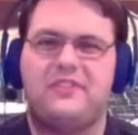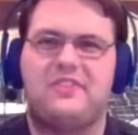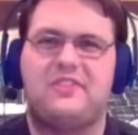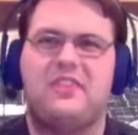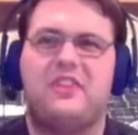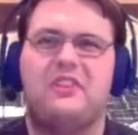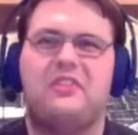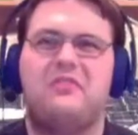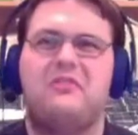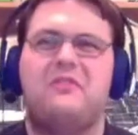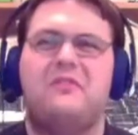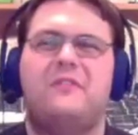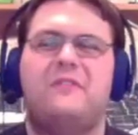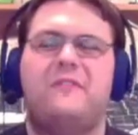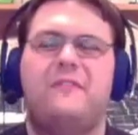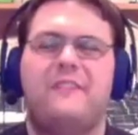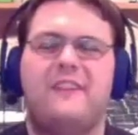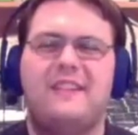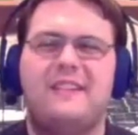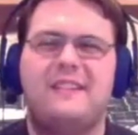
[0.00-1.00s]
So
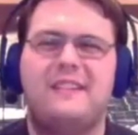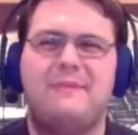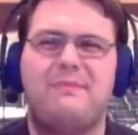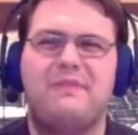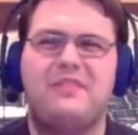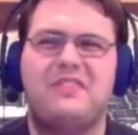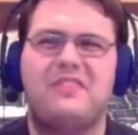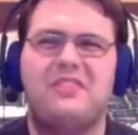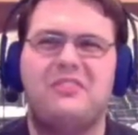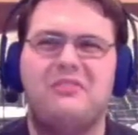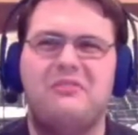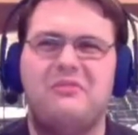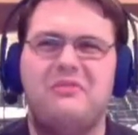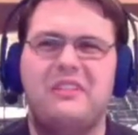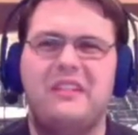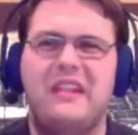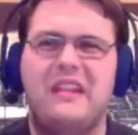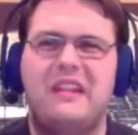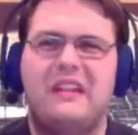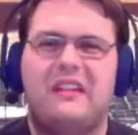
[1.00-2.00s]
for this
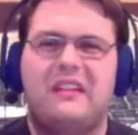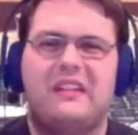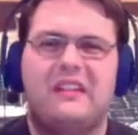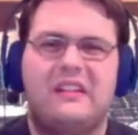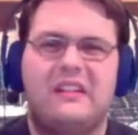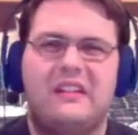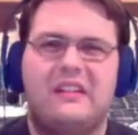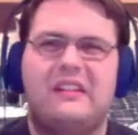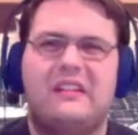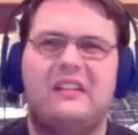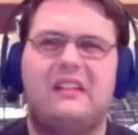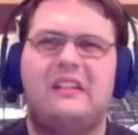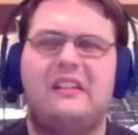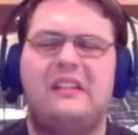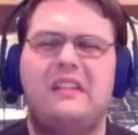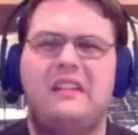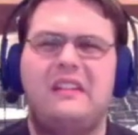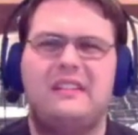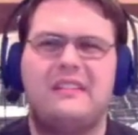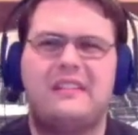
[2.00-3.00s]
episode,
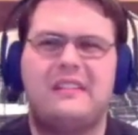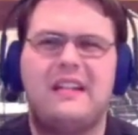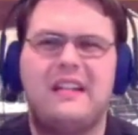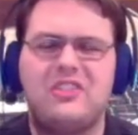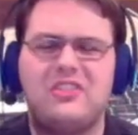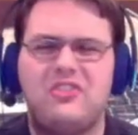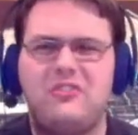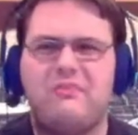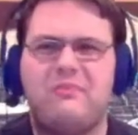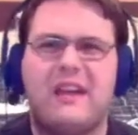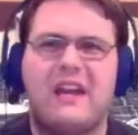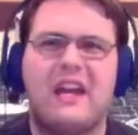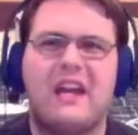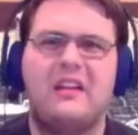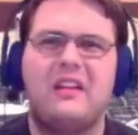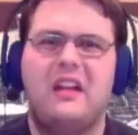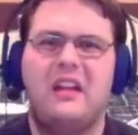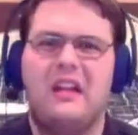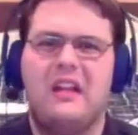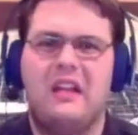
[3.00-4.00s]
it's not too
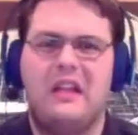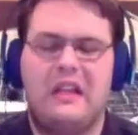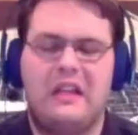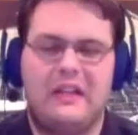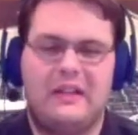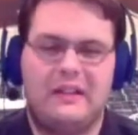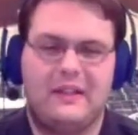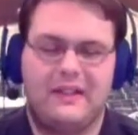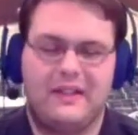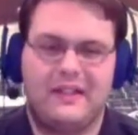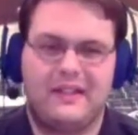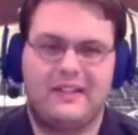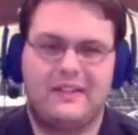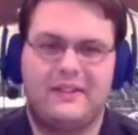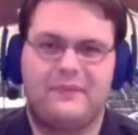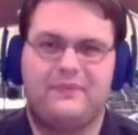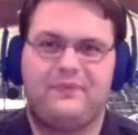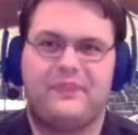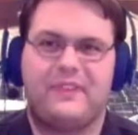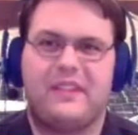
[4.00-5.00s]
bad.
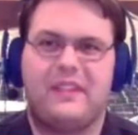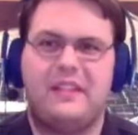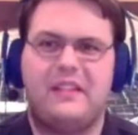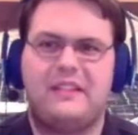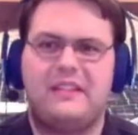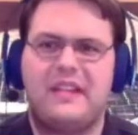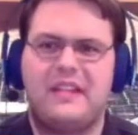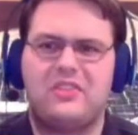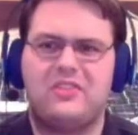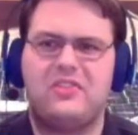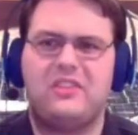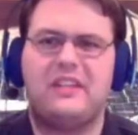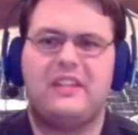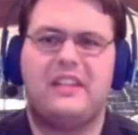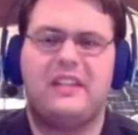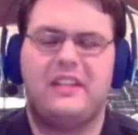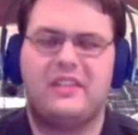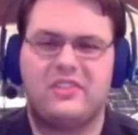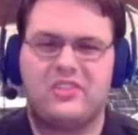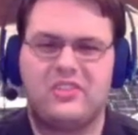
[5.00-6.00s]
It's actually
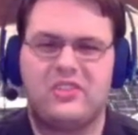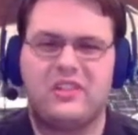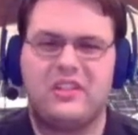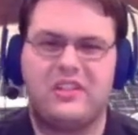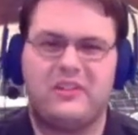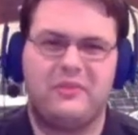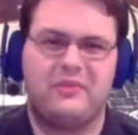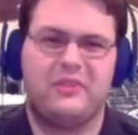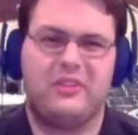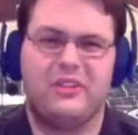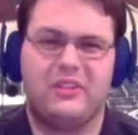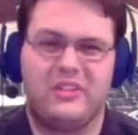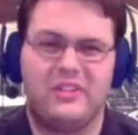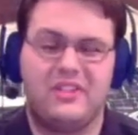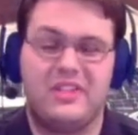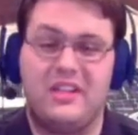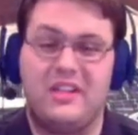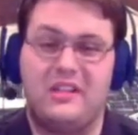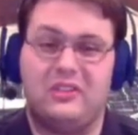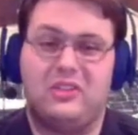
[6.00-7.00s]
starting to.
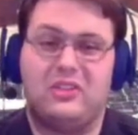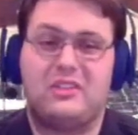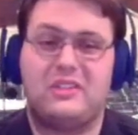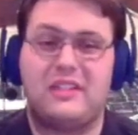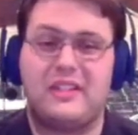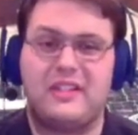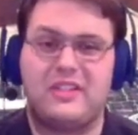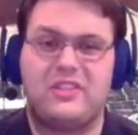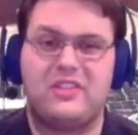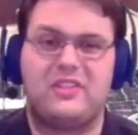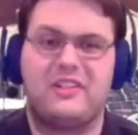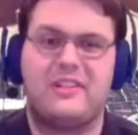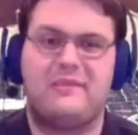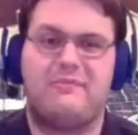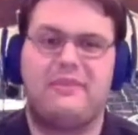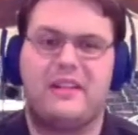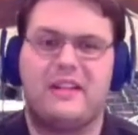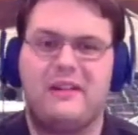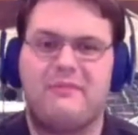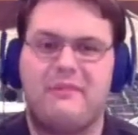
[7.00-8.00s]
It looks like it's starting to
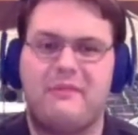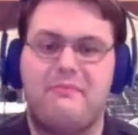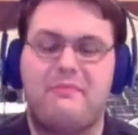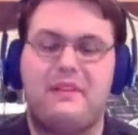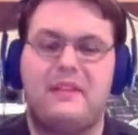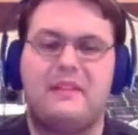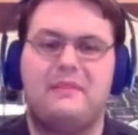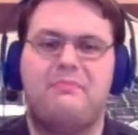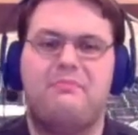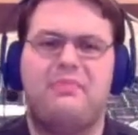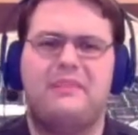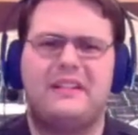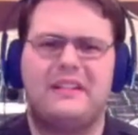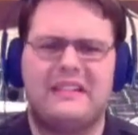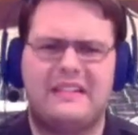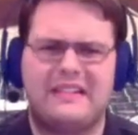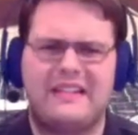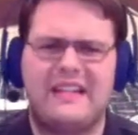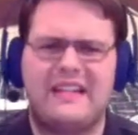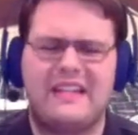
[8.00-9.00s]
pick up a bit,
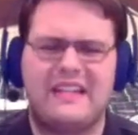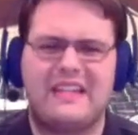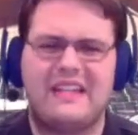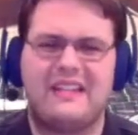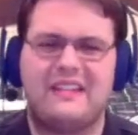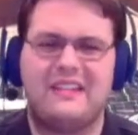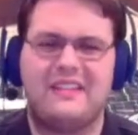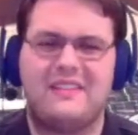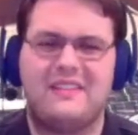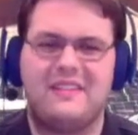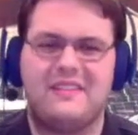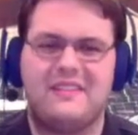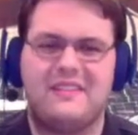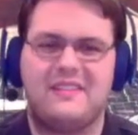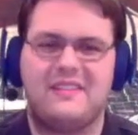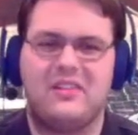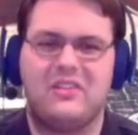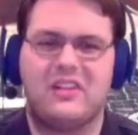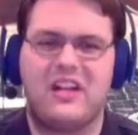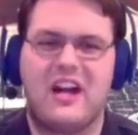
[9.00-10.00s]
but then again, this is
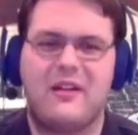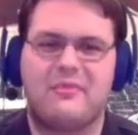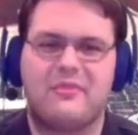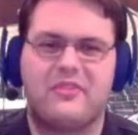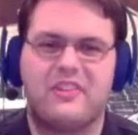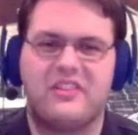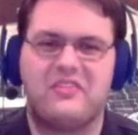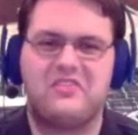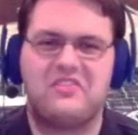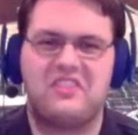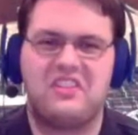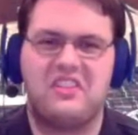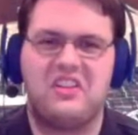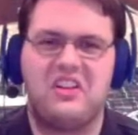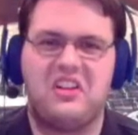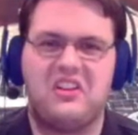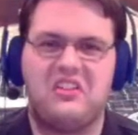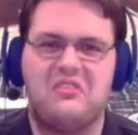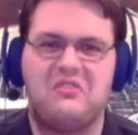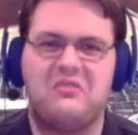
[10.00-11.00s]
still Kamen Rider
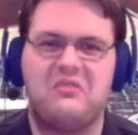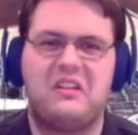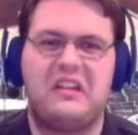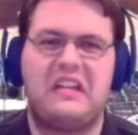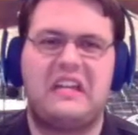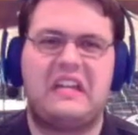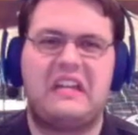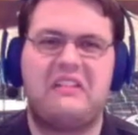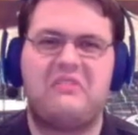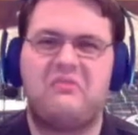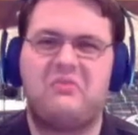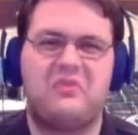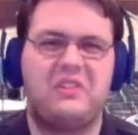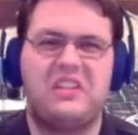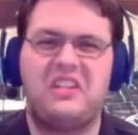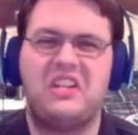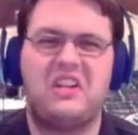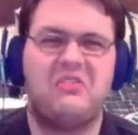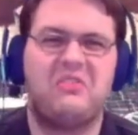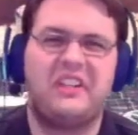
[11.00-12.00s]
Zio, and
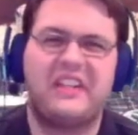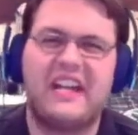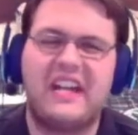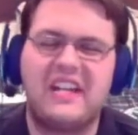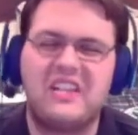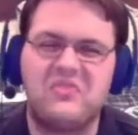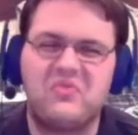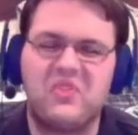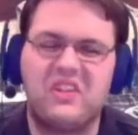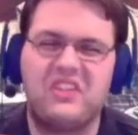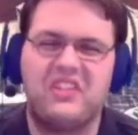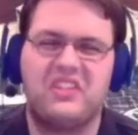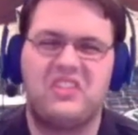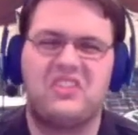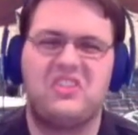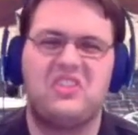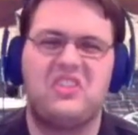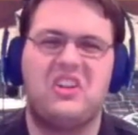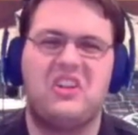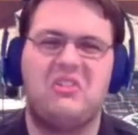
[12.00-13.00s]
we know the guys running the
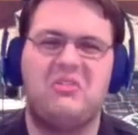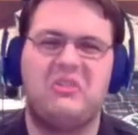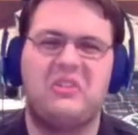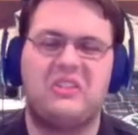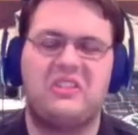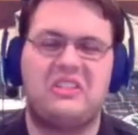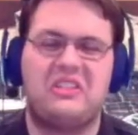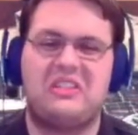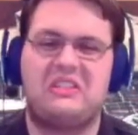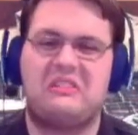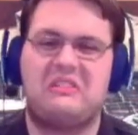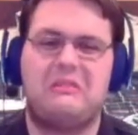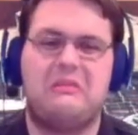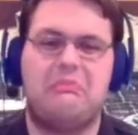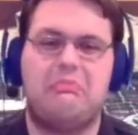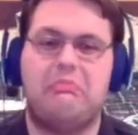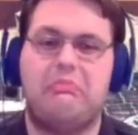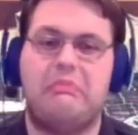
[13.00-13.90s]
show are just.